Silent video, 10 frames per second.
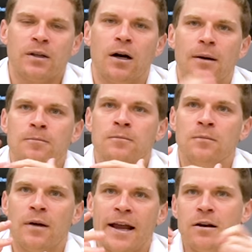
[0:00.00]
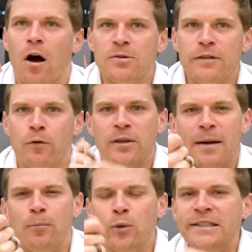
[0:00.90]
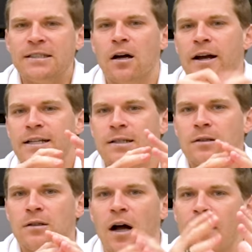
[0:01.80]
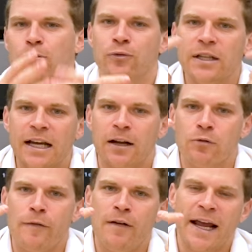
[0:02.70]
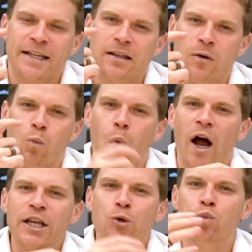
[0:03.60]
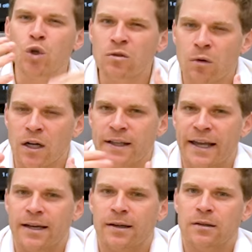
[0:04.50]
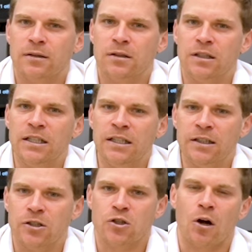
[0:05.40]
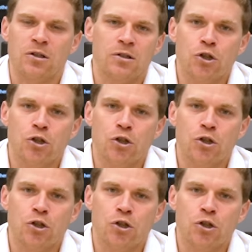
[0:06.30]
And obviously from the employee side, I would really kind of reflect why you wouldn't want to take the stocks.